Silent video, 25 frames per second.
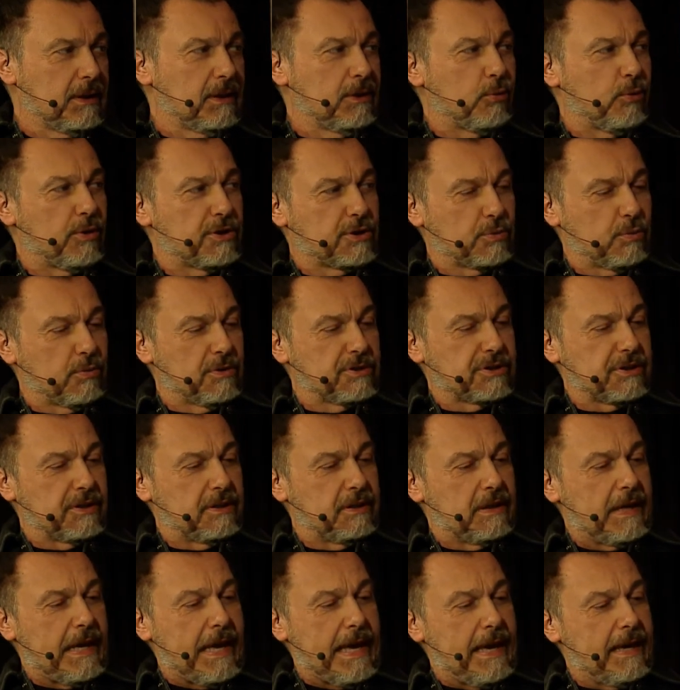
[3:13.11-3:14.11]
which was
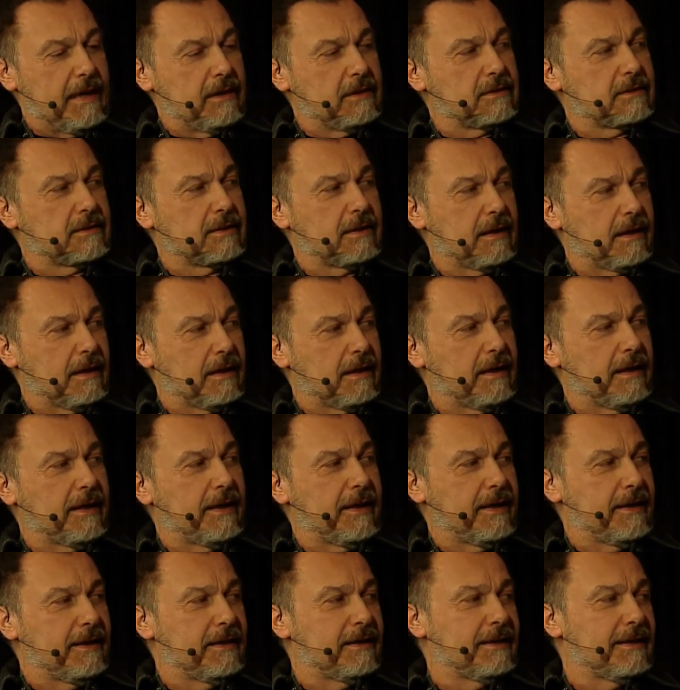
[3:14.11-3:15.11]
an
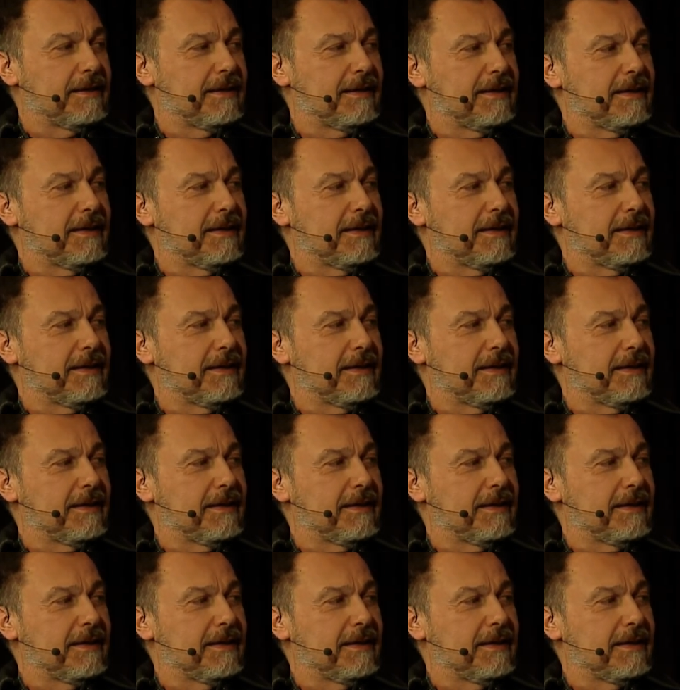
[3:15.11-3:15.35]
anti-God